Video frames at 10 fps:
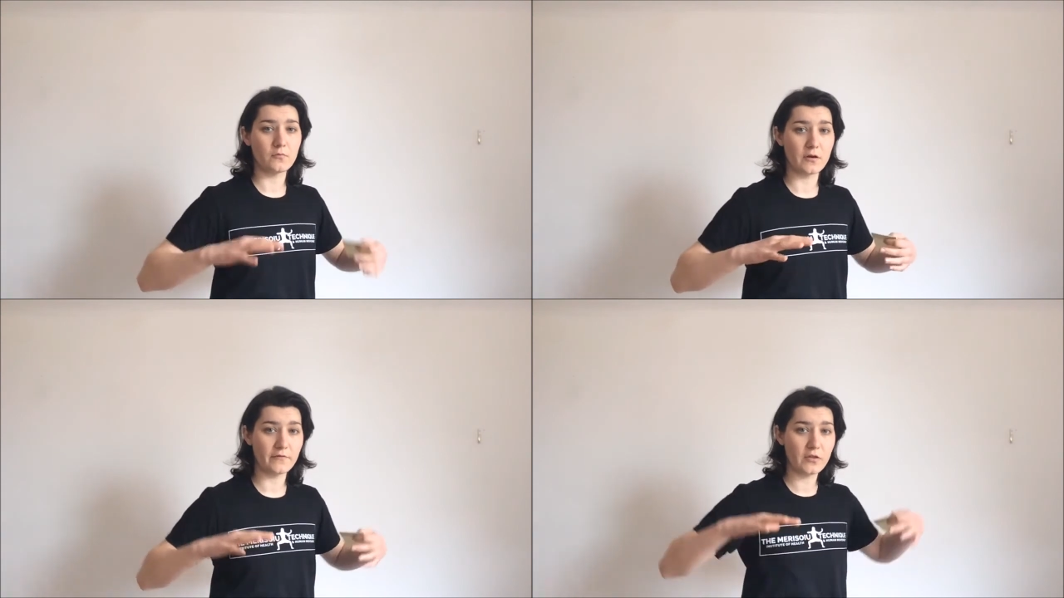
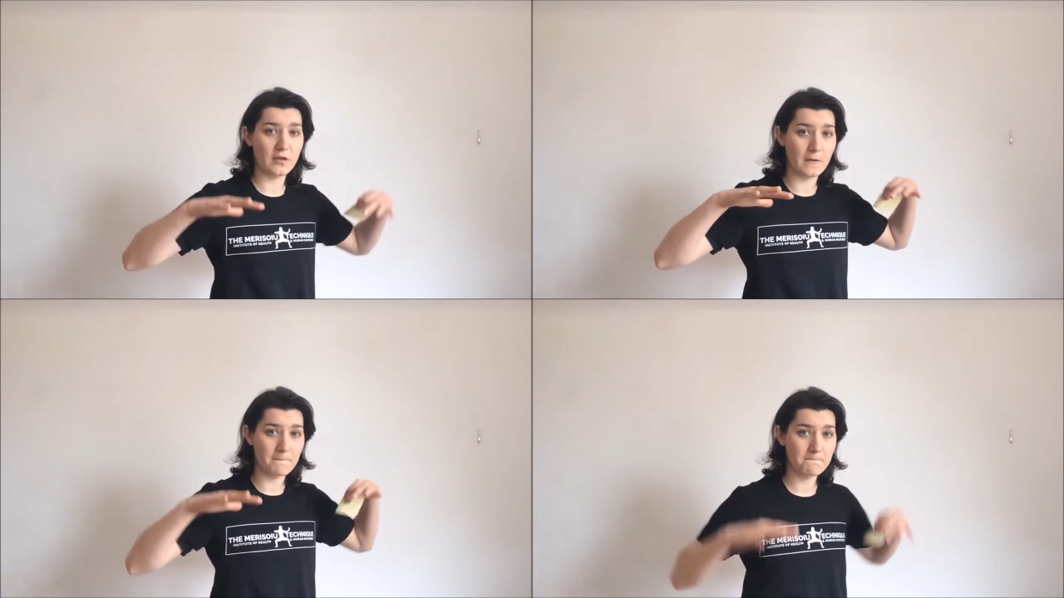where
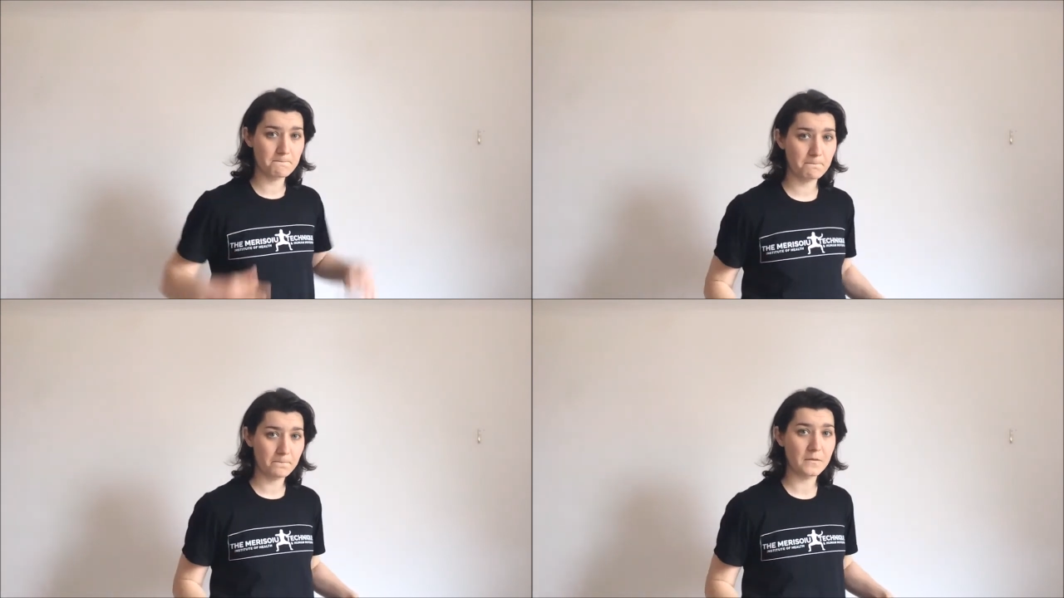everything
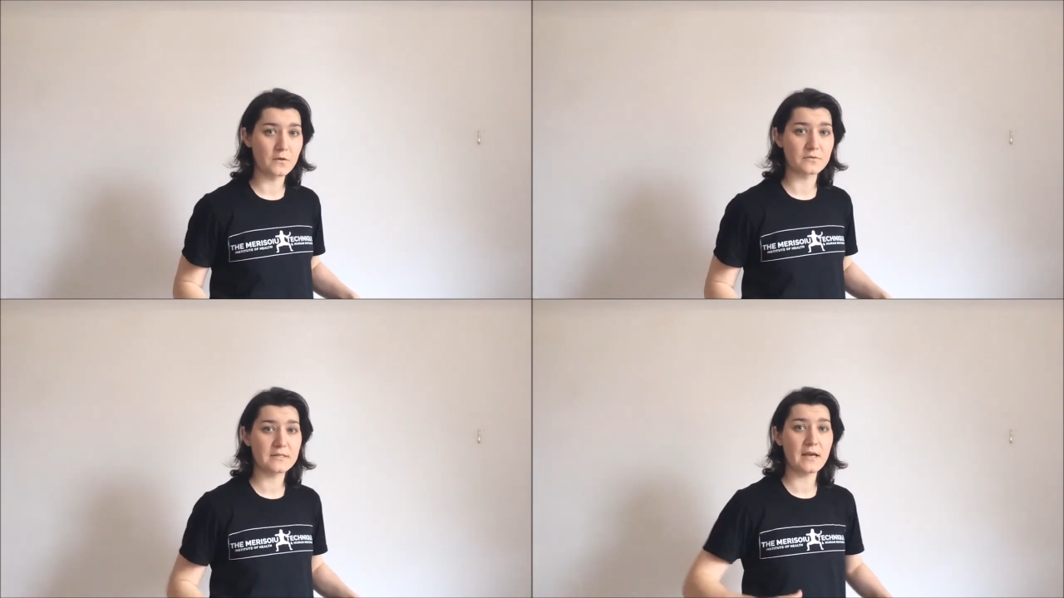
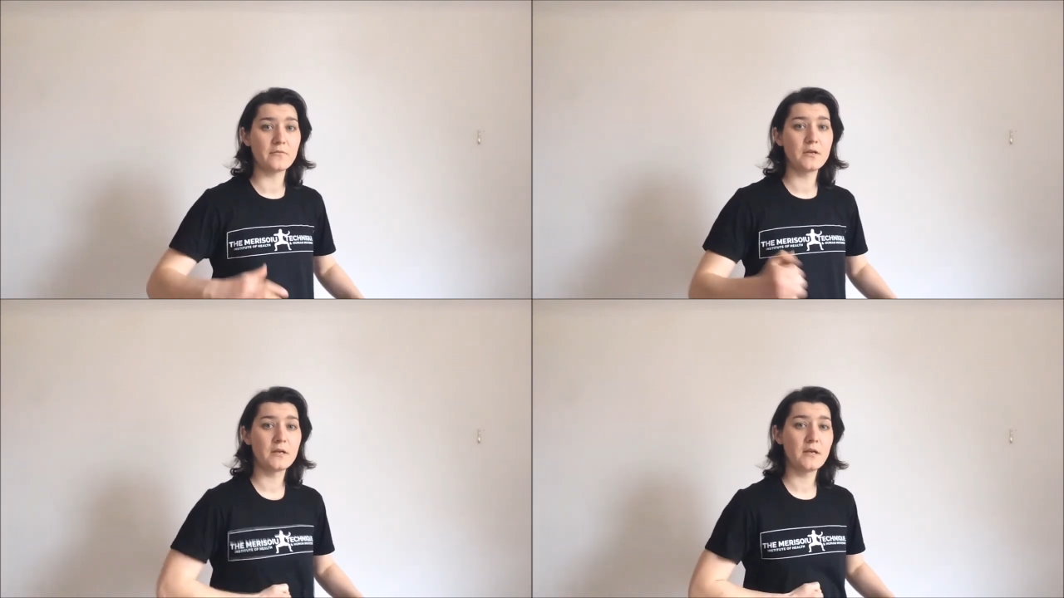goes
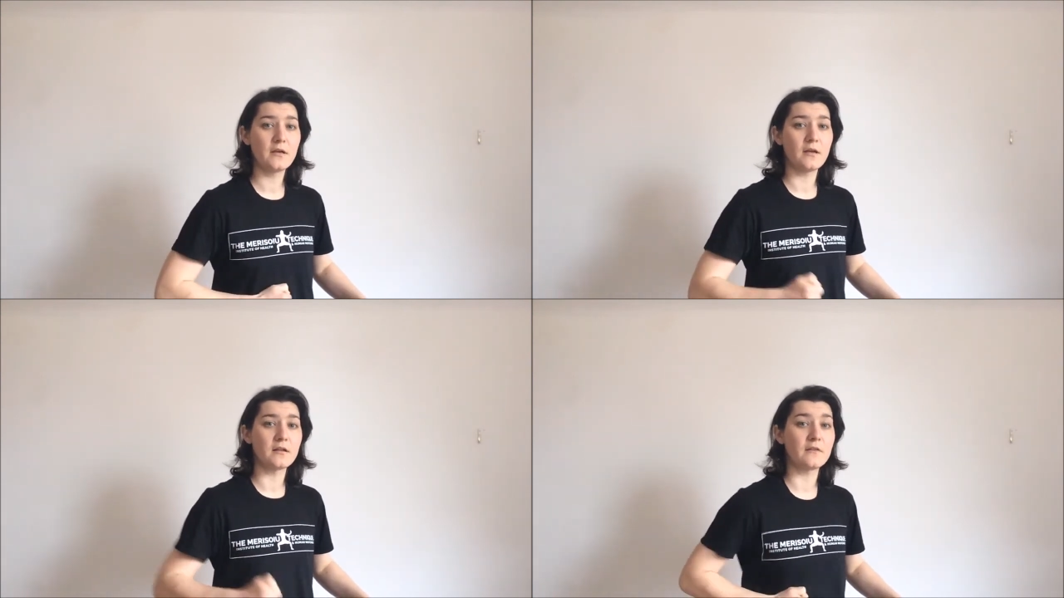down
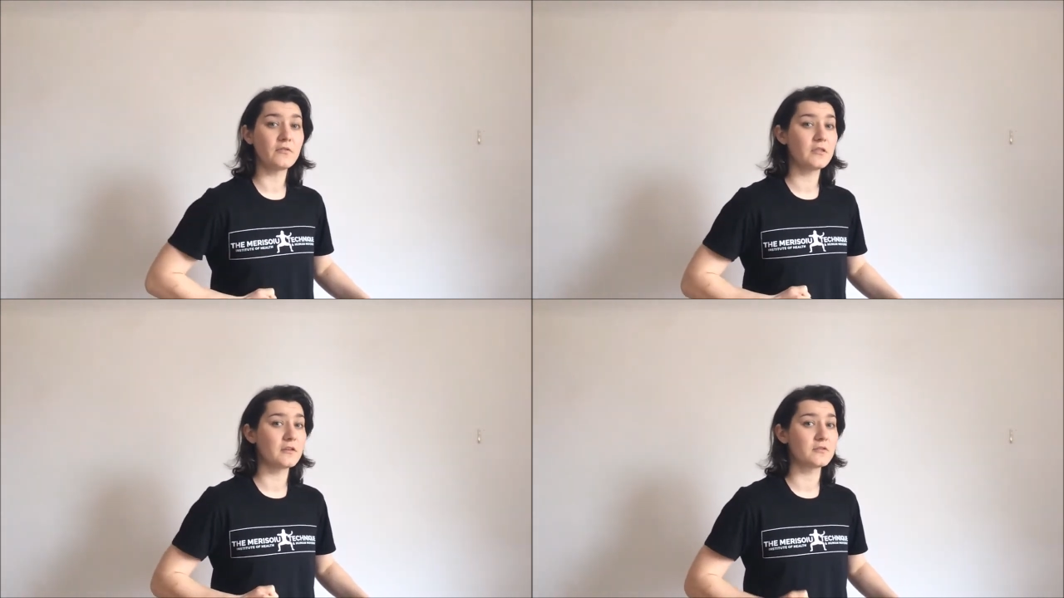and
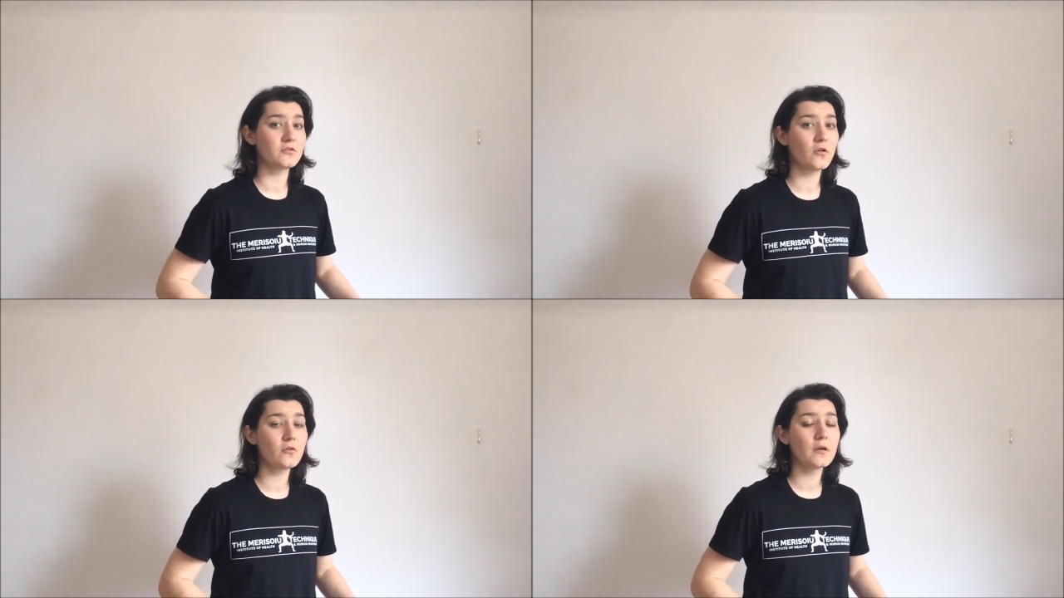everything is
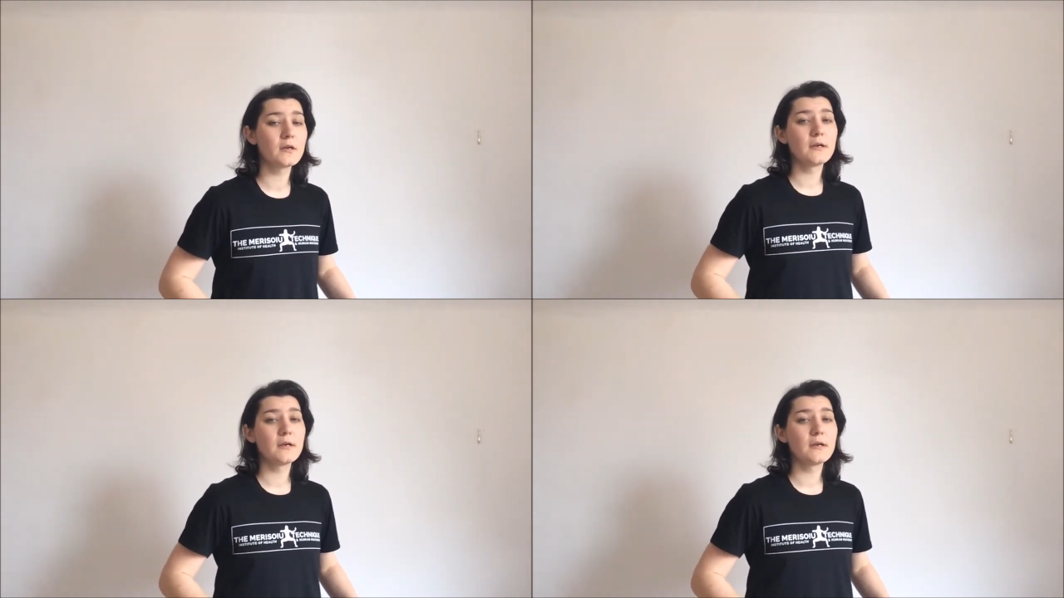strong,